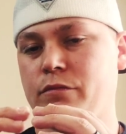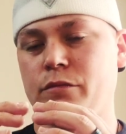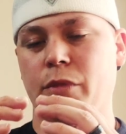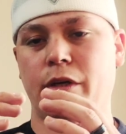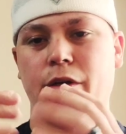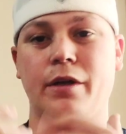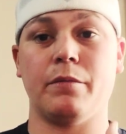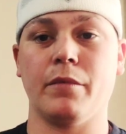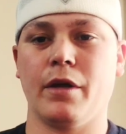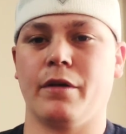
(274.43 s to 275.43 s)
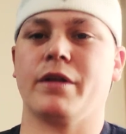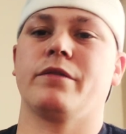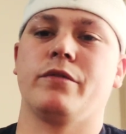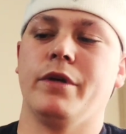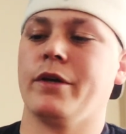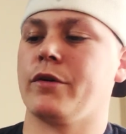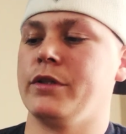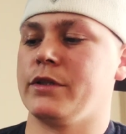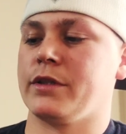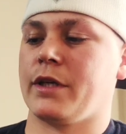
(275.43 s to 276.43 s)
It
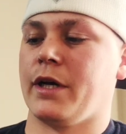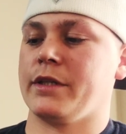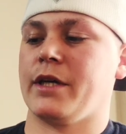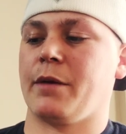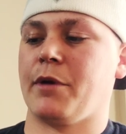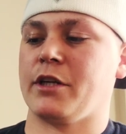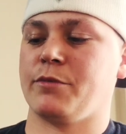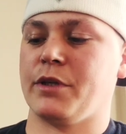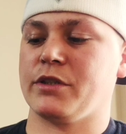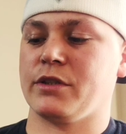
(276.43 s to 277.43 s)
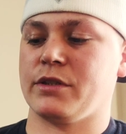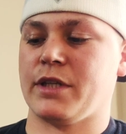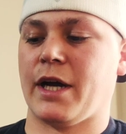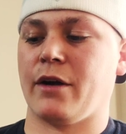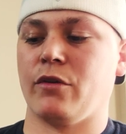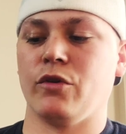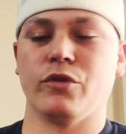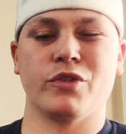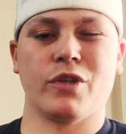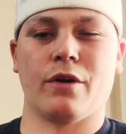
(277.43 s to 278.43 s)
increases the contact patch, makes the tire a little
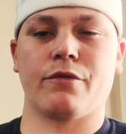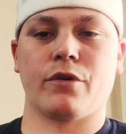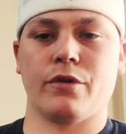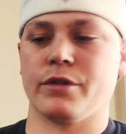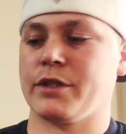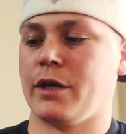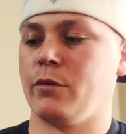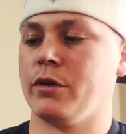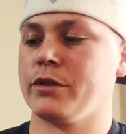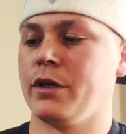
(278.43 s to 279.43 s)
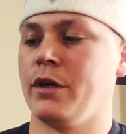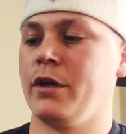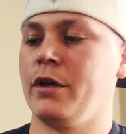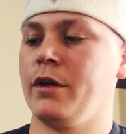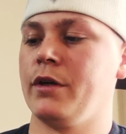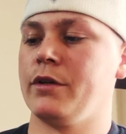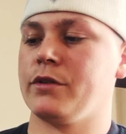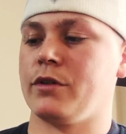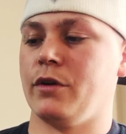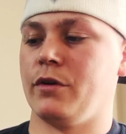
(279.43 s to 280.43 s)
softer on the sidewalls,
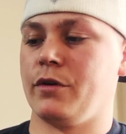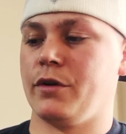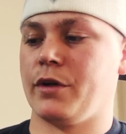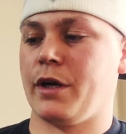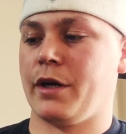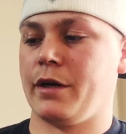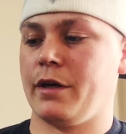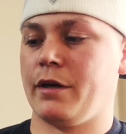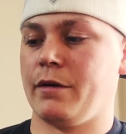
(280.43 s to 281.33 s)
so you're not